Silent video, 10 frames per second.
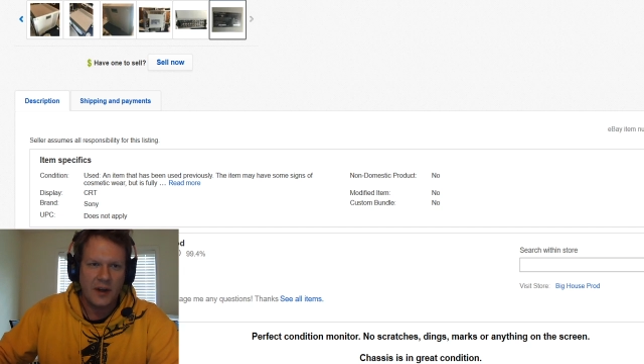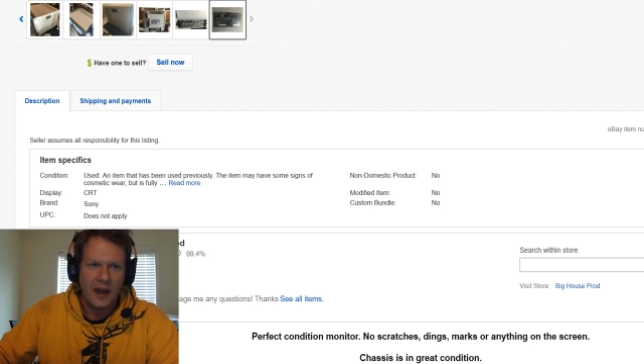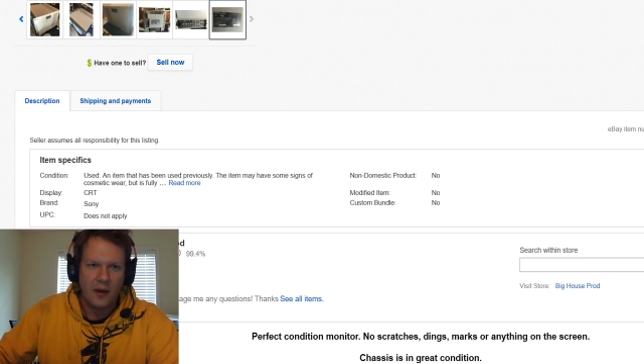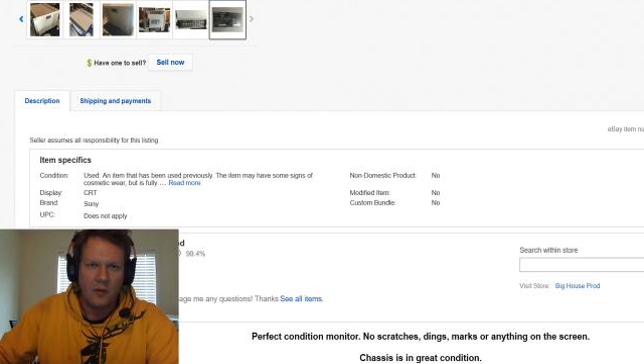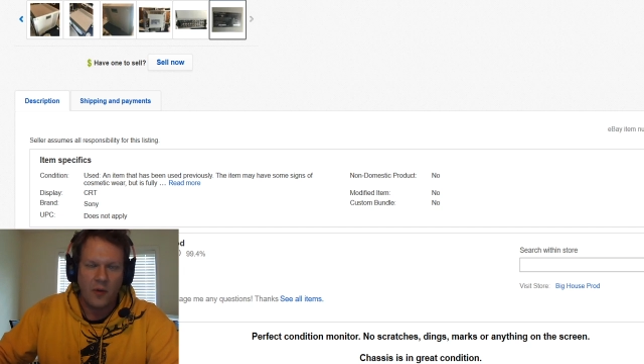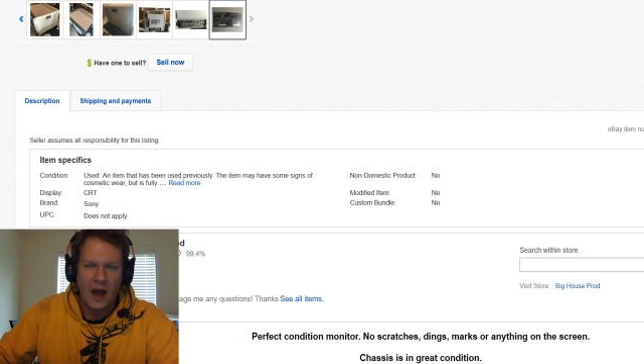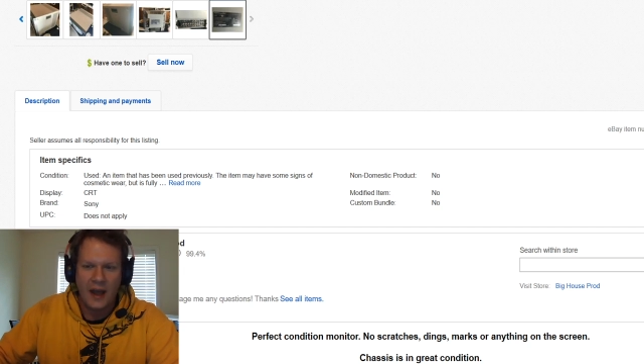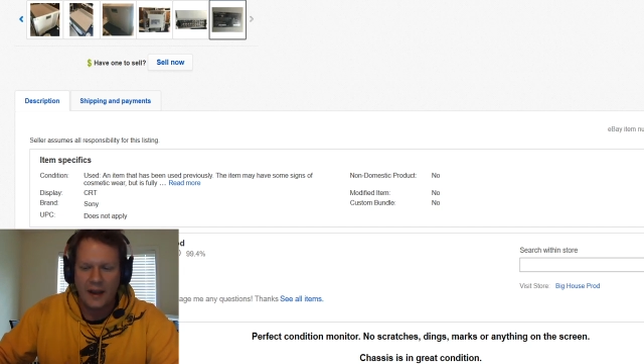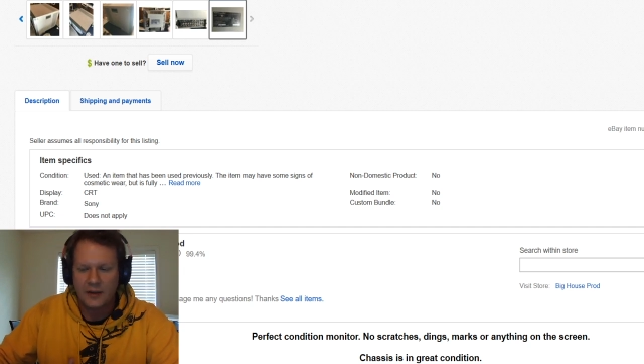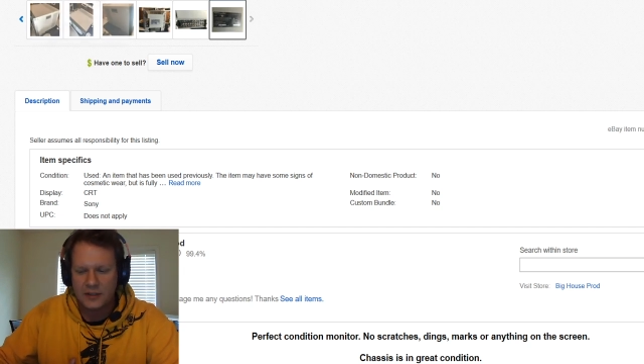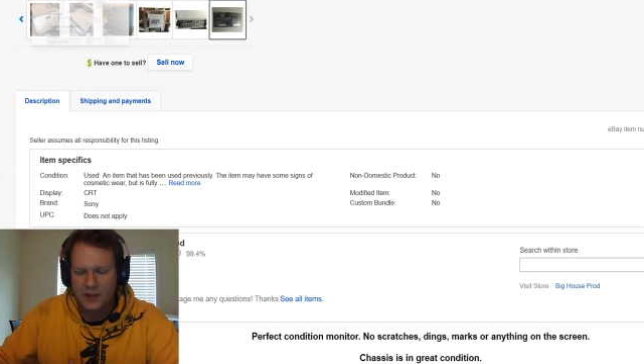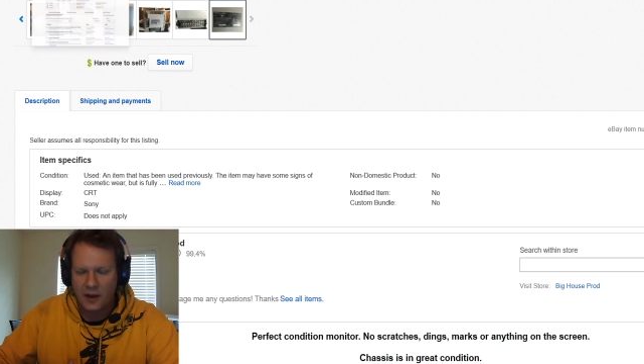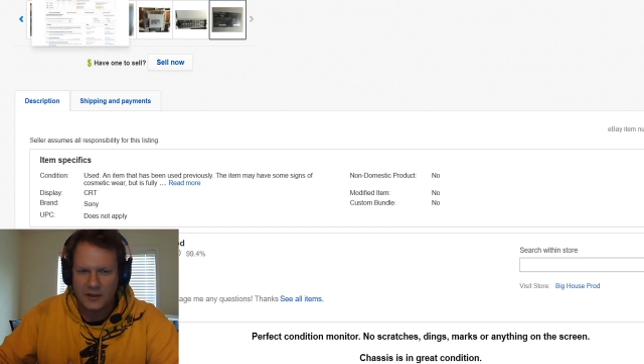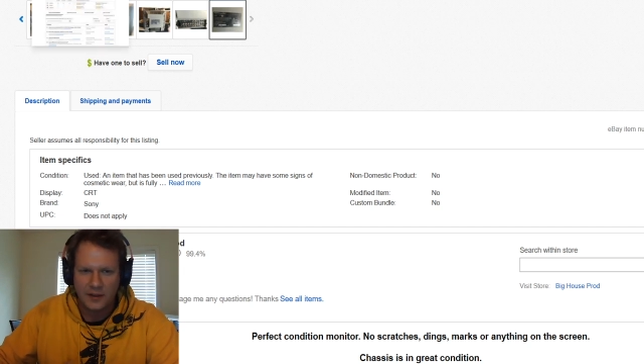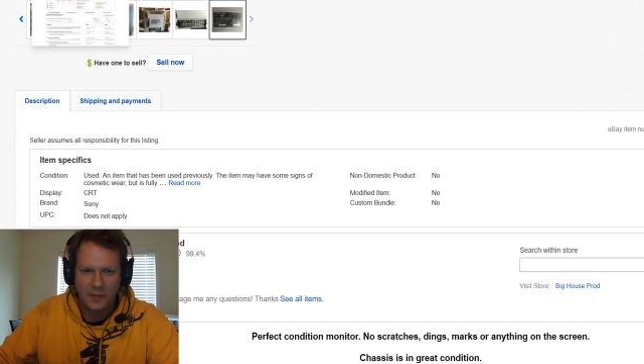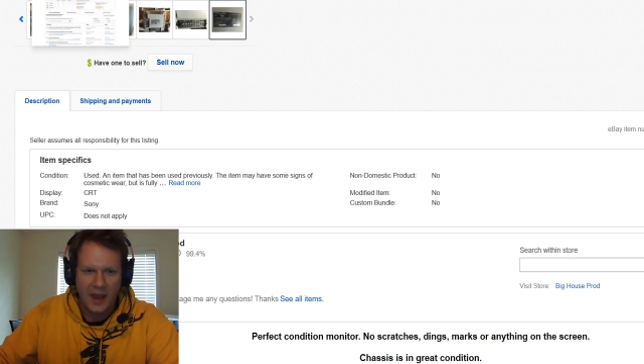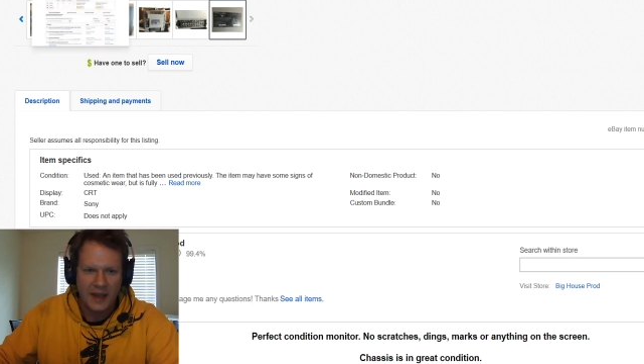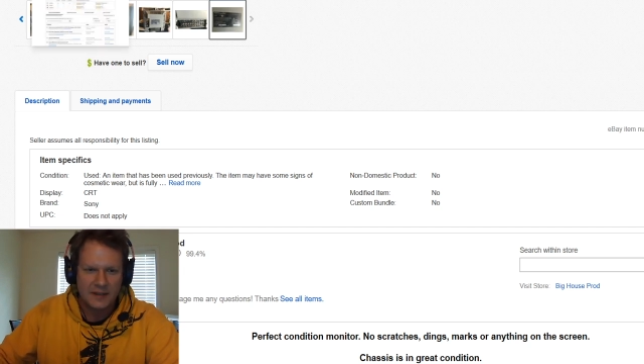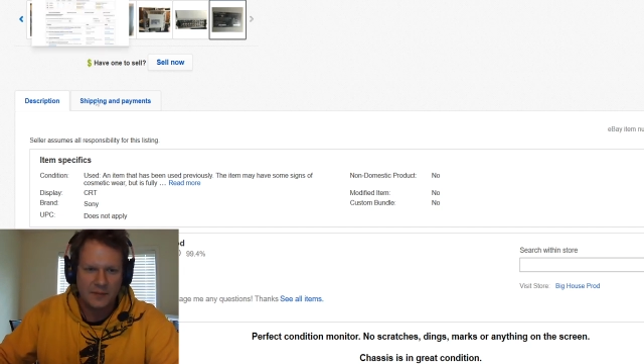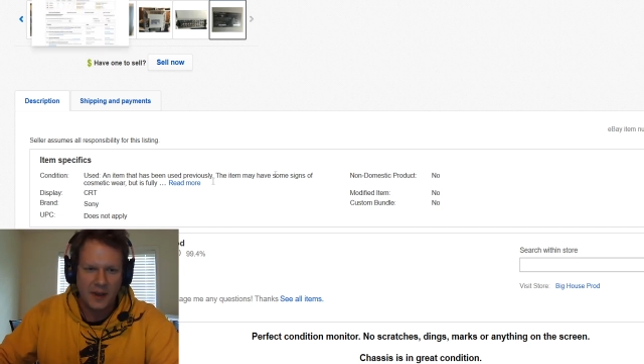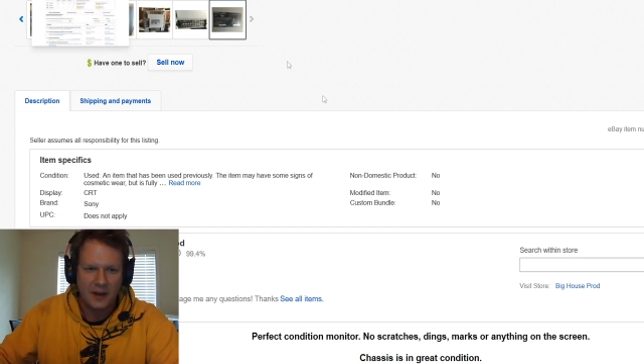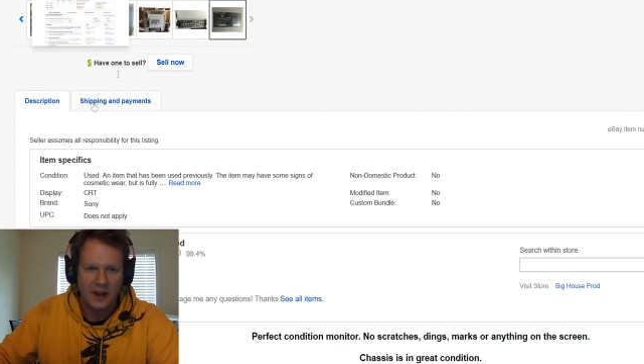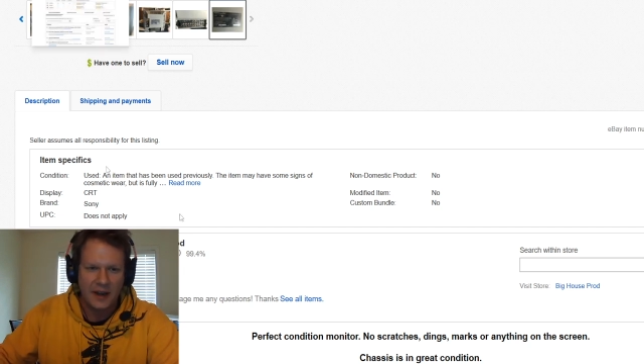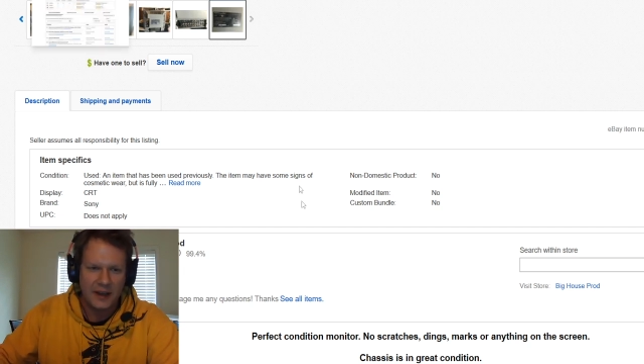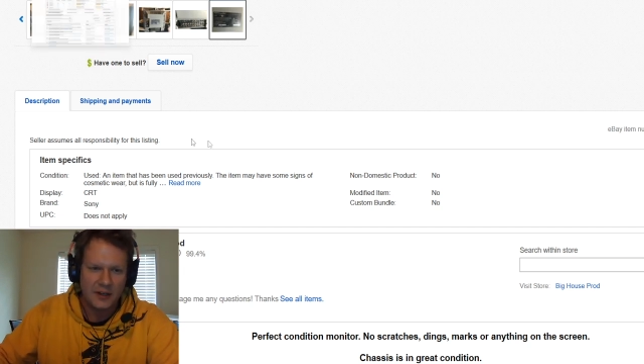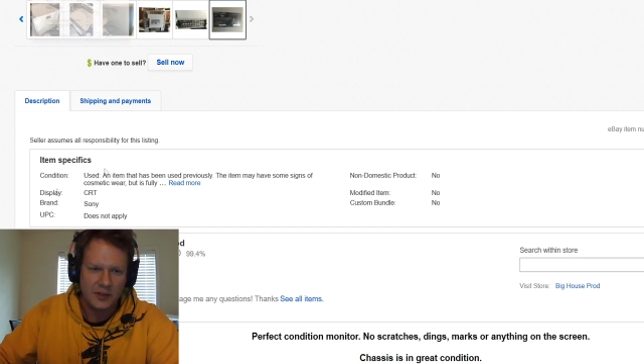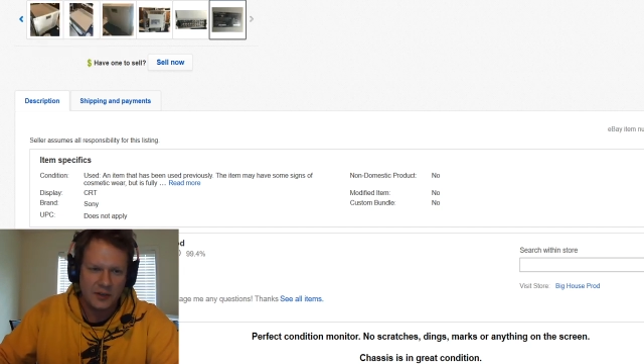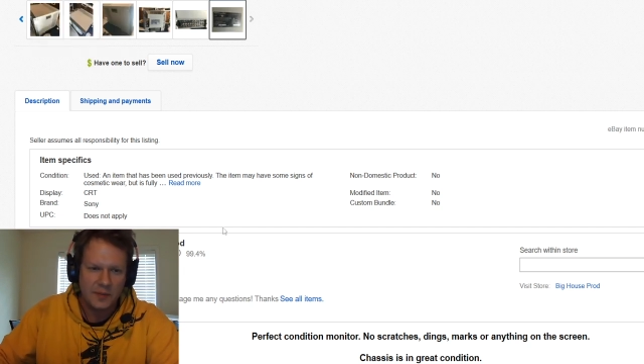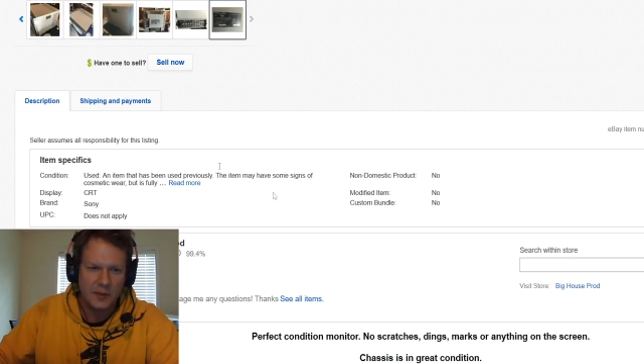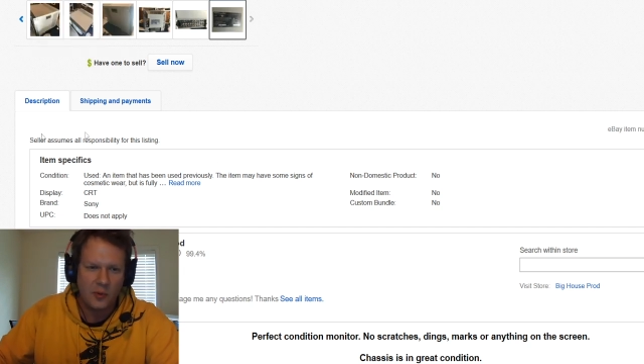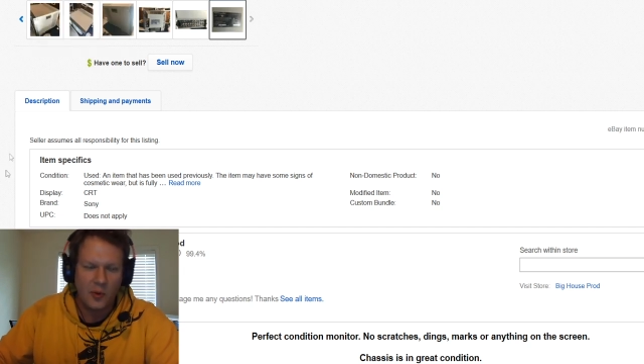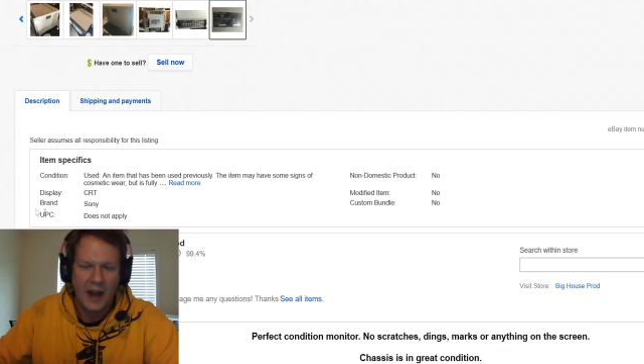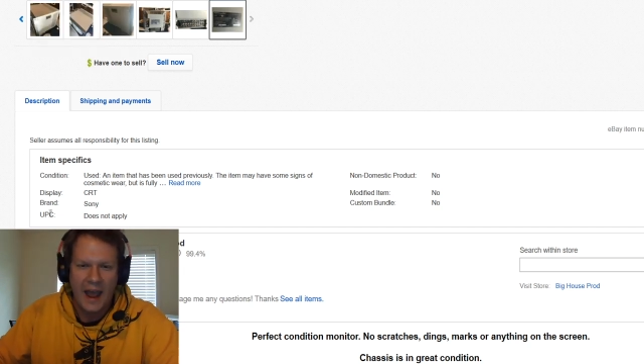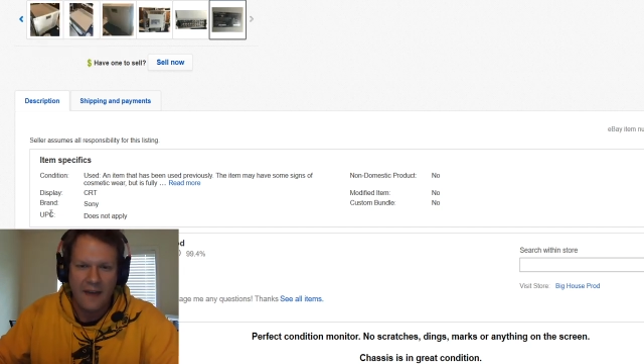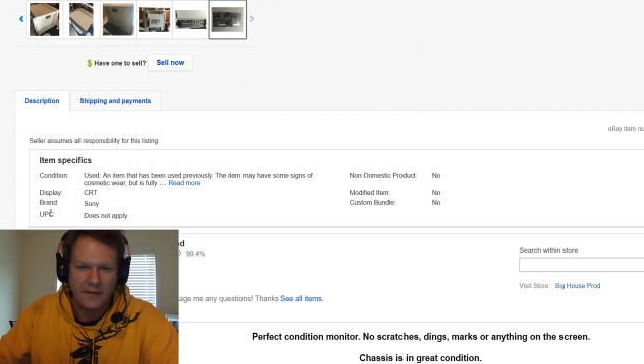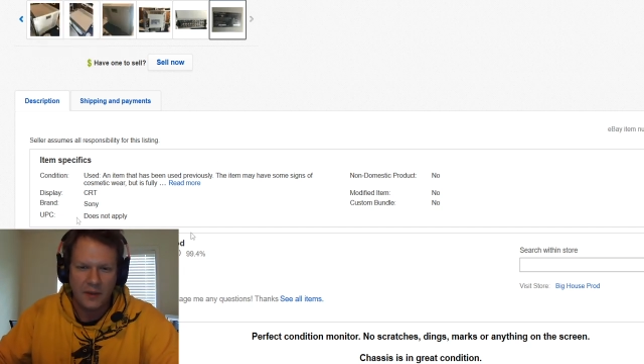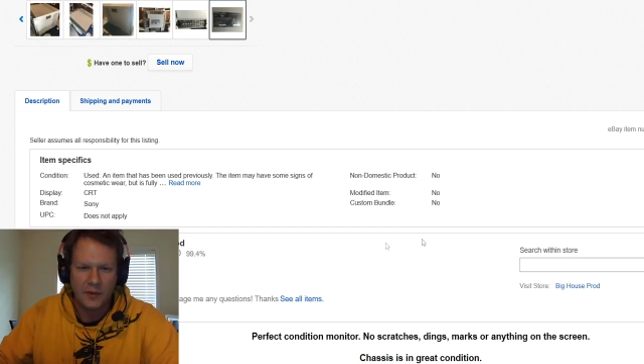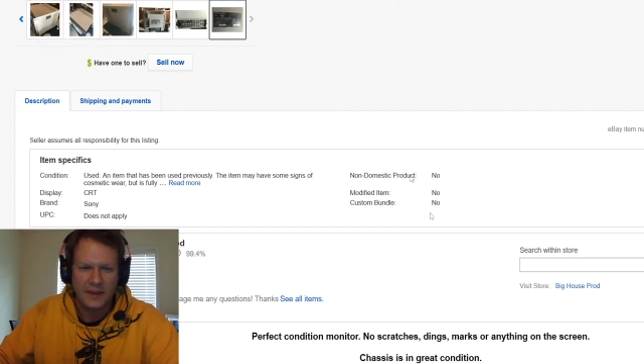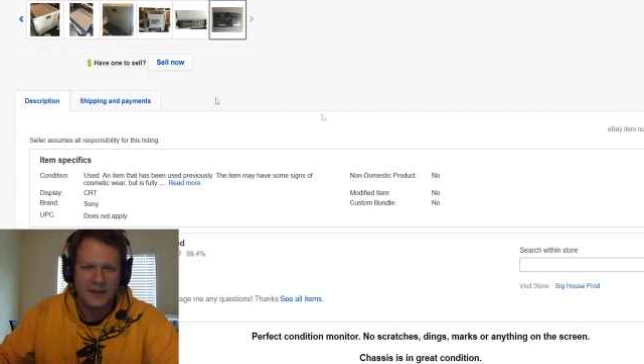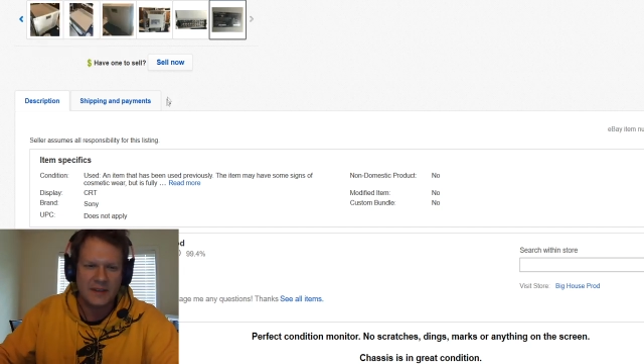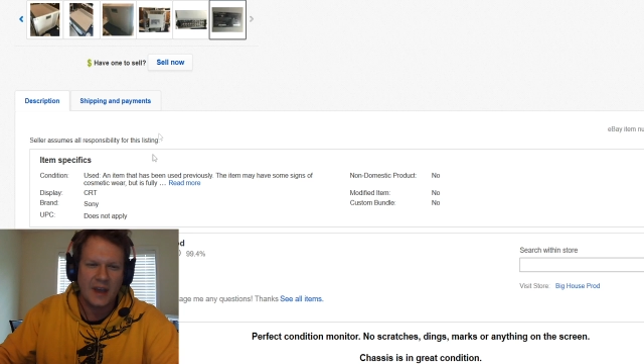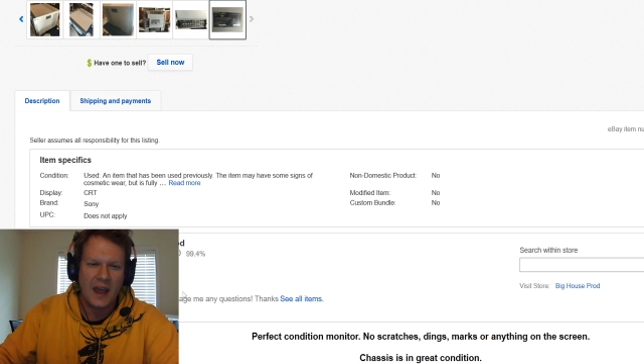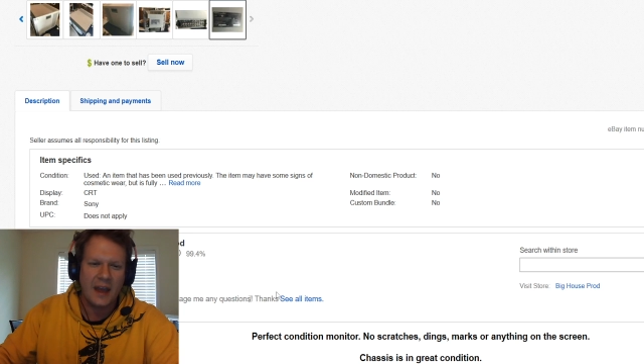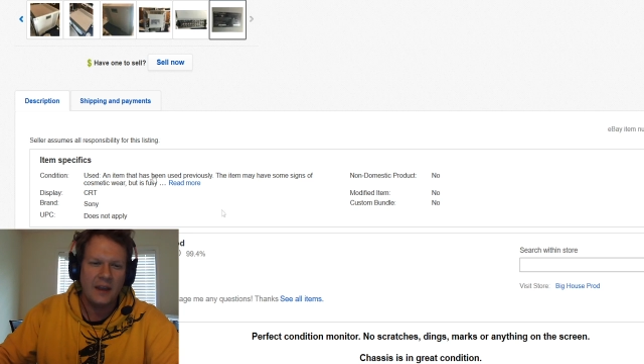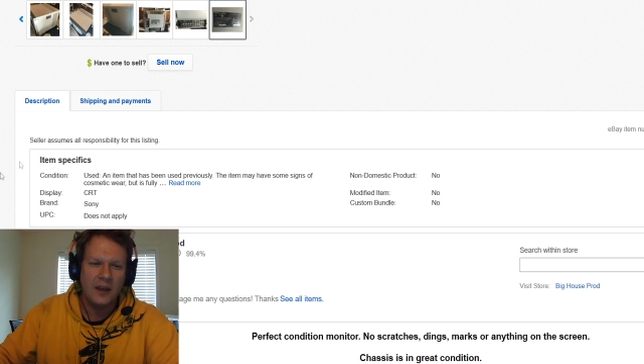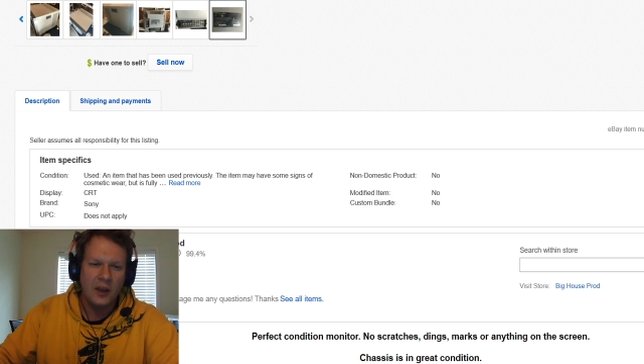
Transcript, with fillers: Now, I talked in the past about a lot of issues people were having with this guy